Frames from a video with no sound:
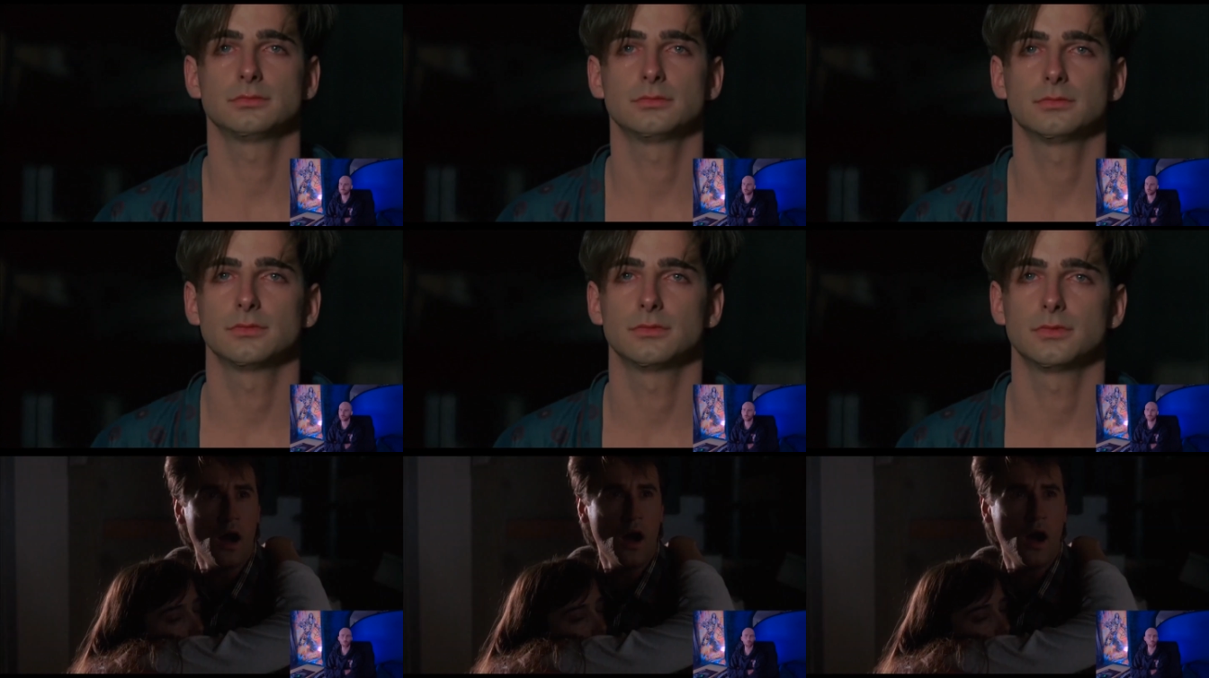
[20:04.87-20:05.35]

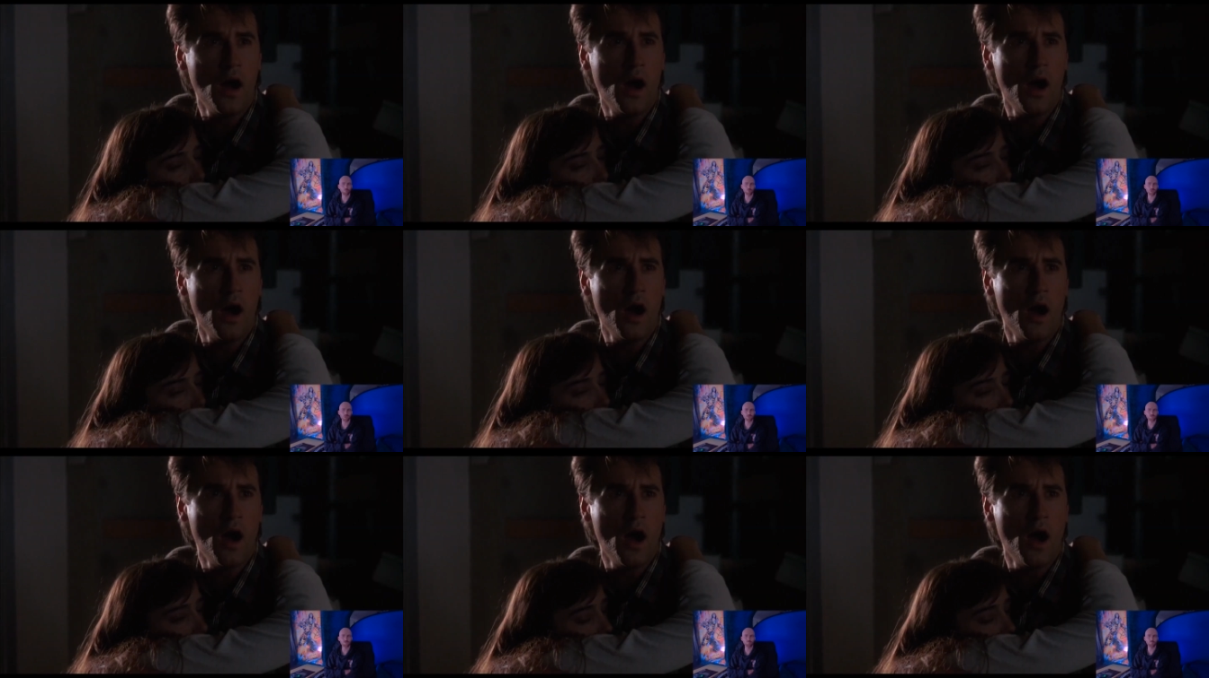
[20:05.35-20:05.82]
Alright, no
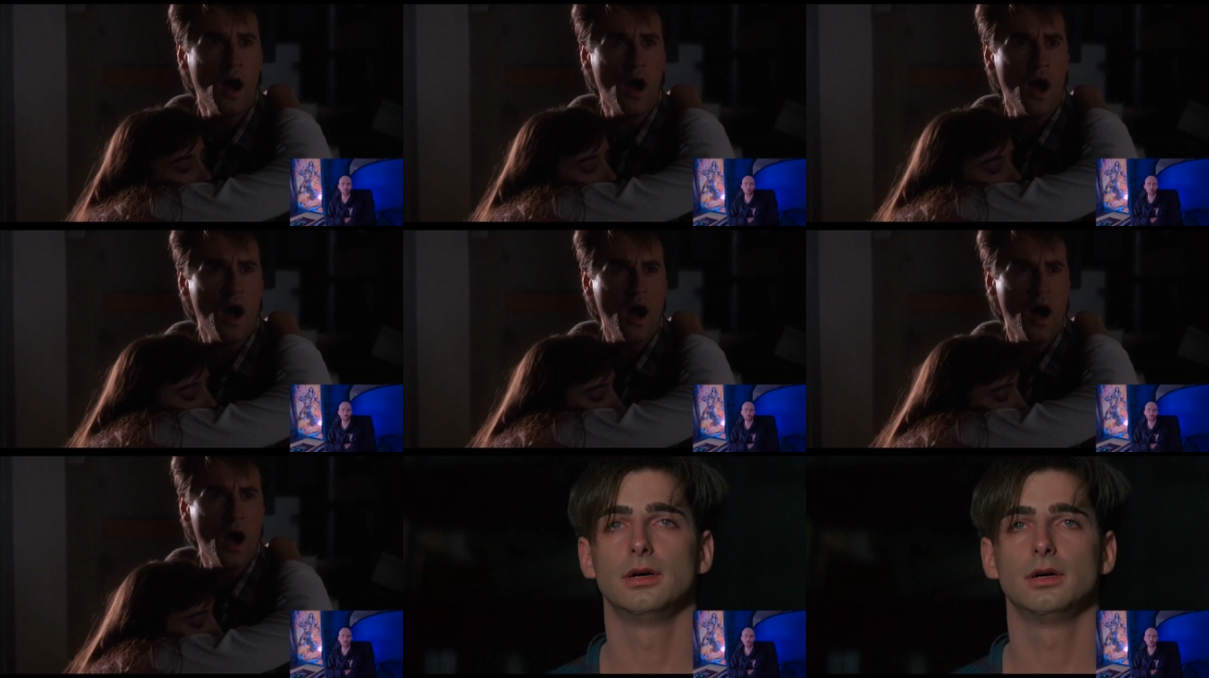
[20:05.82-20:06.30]
guts
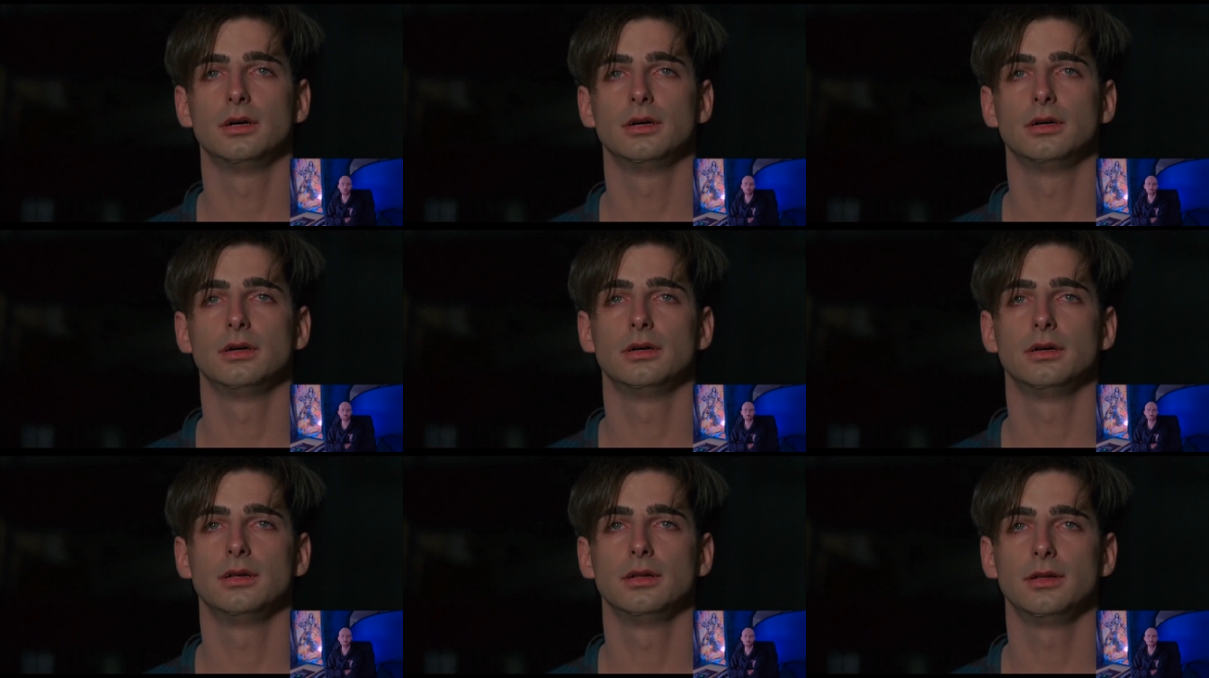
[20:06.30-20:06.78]
pouring
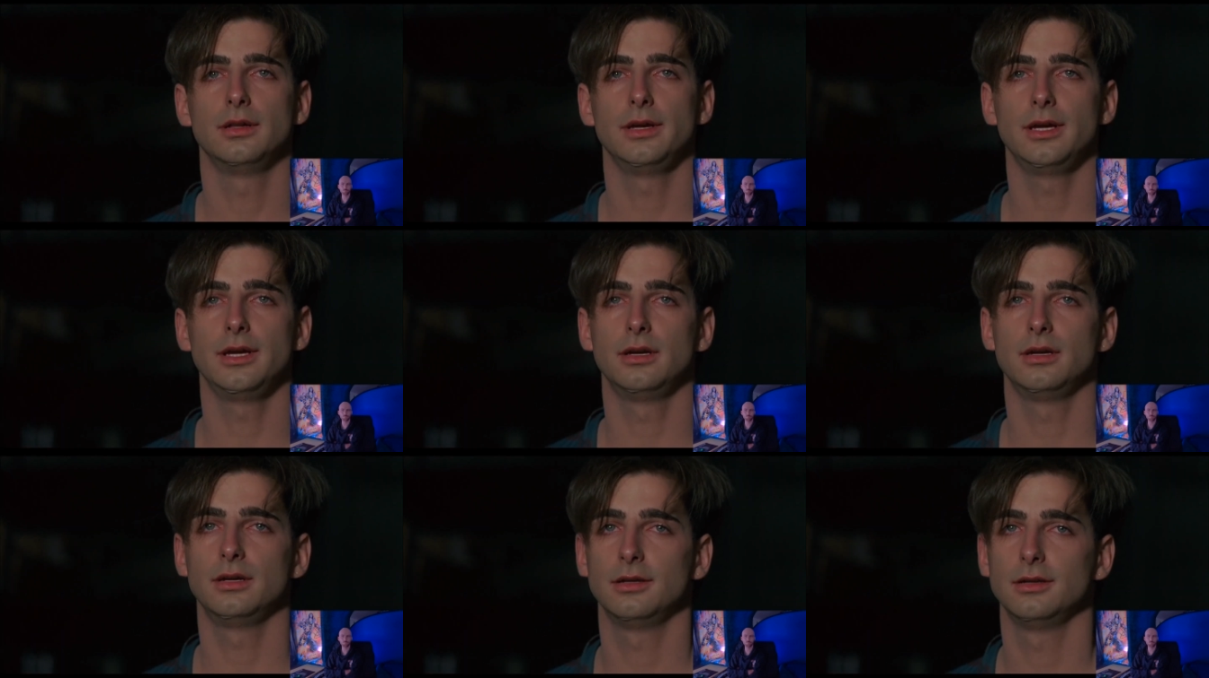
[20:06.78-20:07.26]
out.
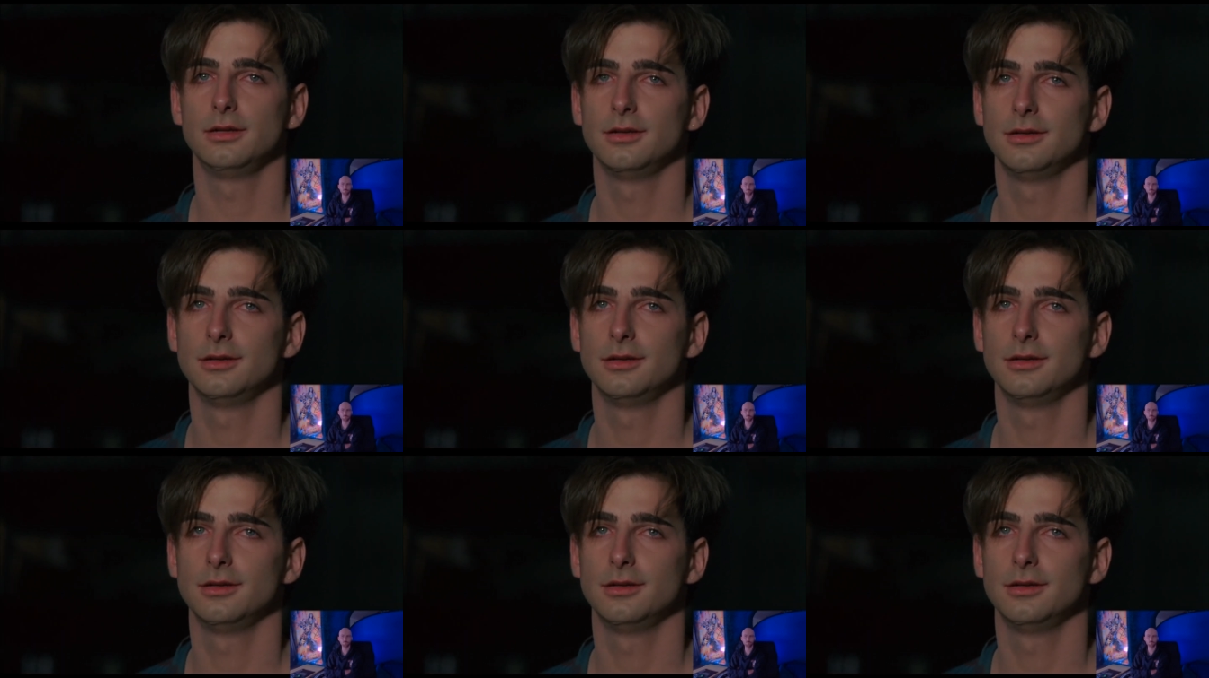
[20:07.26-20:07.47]
Later.